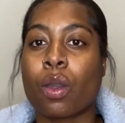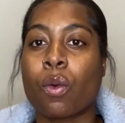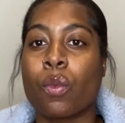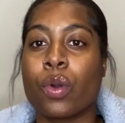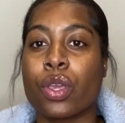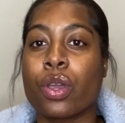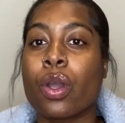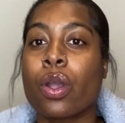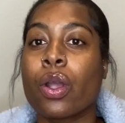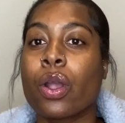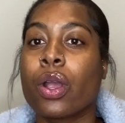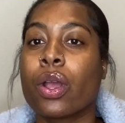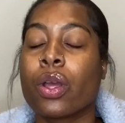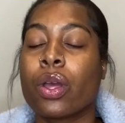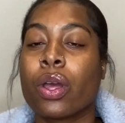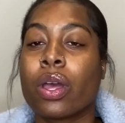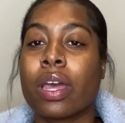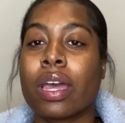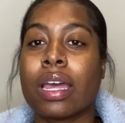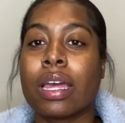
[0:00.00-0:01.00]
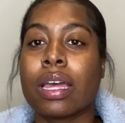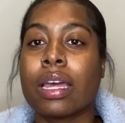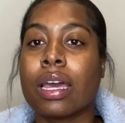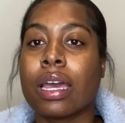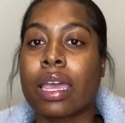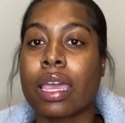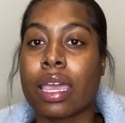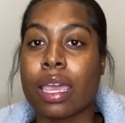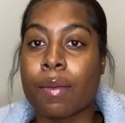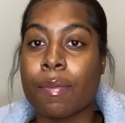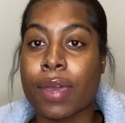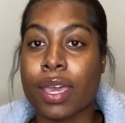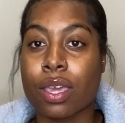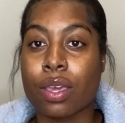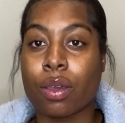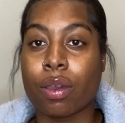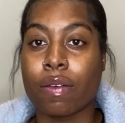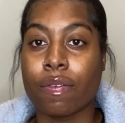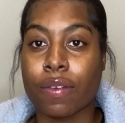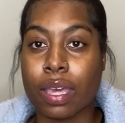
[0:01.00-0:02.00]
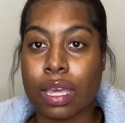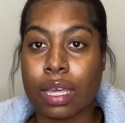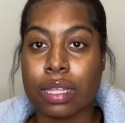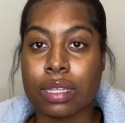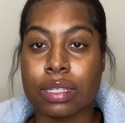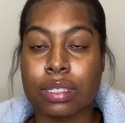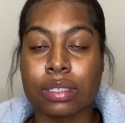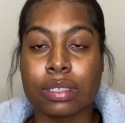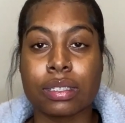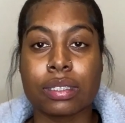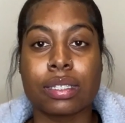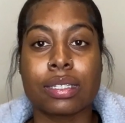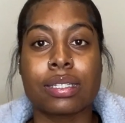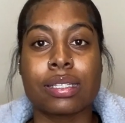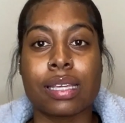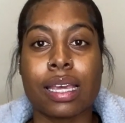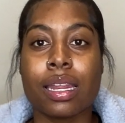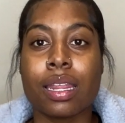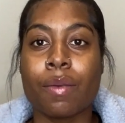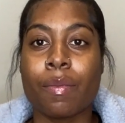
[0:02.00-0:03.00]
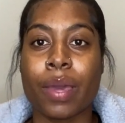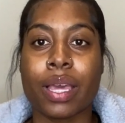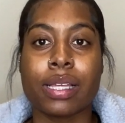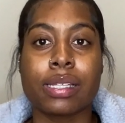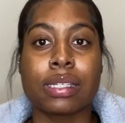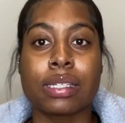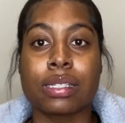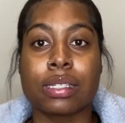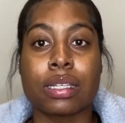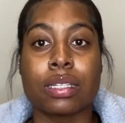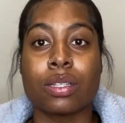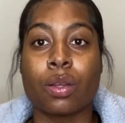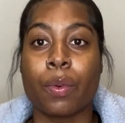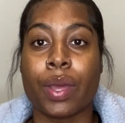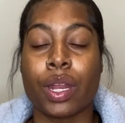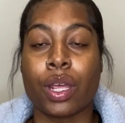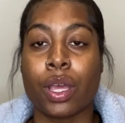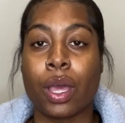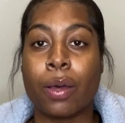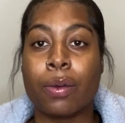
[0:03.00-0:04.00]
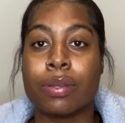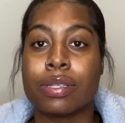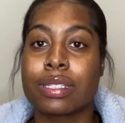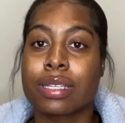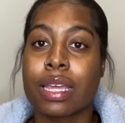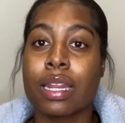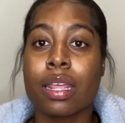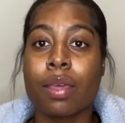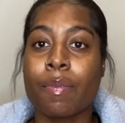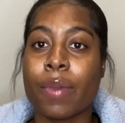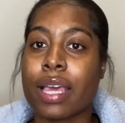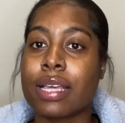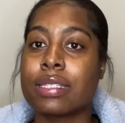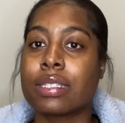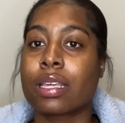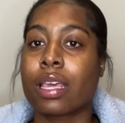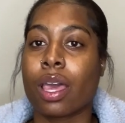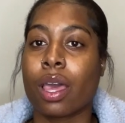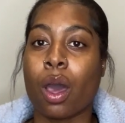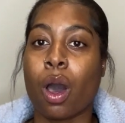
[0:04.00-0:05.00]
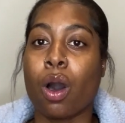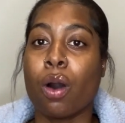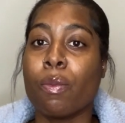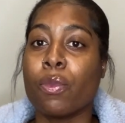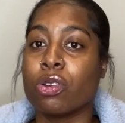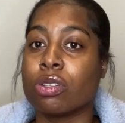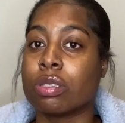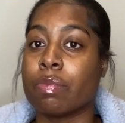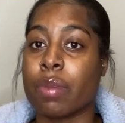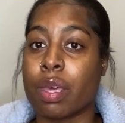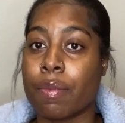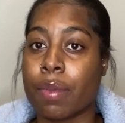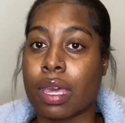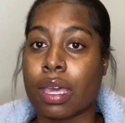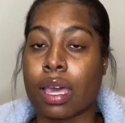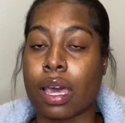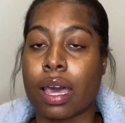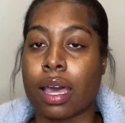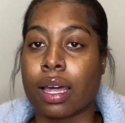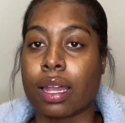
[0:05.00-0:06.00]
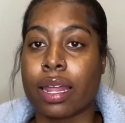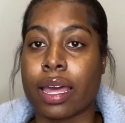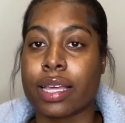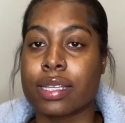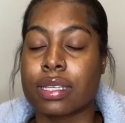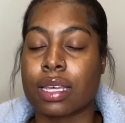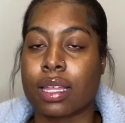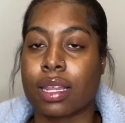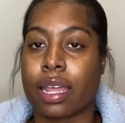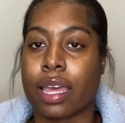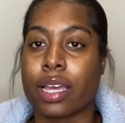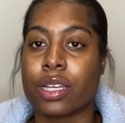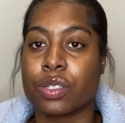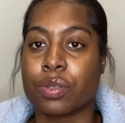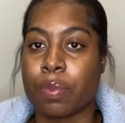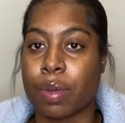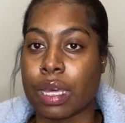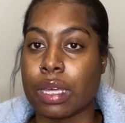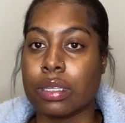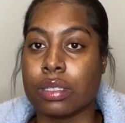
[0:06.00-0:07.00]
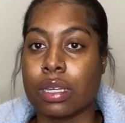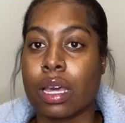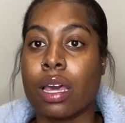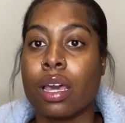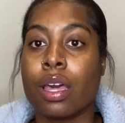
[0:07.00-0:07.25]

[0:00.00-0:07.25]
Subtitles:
When you're hand making your fans, skinny bases is the way to go. Skinny base can almost mimic a classic lash base.